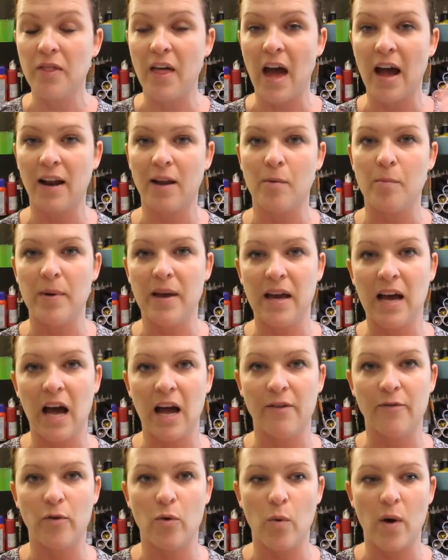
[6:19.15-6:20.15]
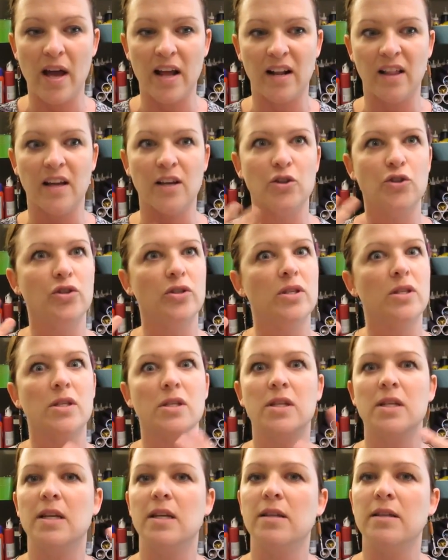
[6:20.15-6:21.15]
that can be kind of a way to like
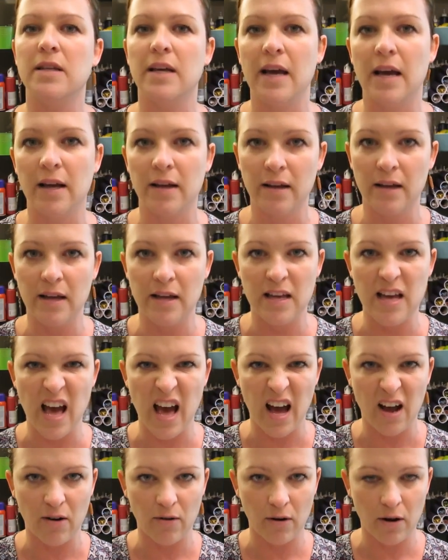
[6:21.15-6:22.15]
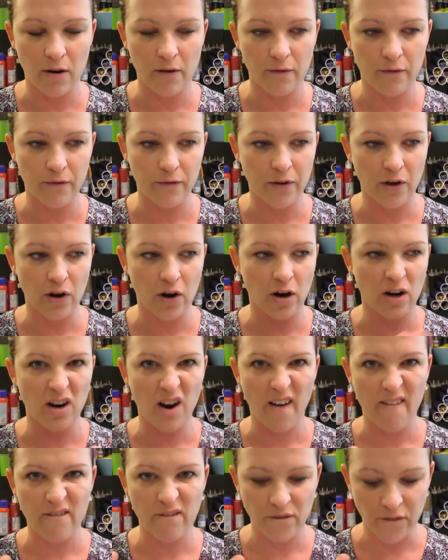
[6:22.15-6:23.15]
just to get you out of your
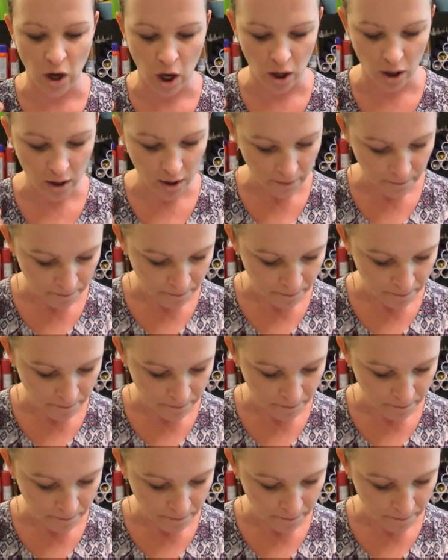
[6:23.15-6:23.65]
funk.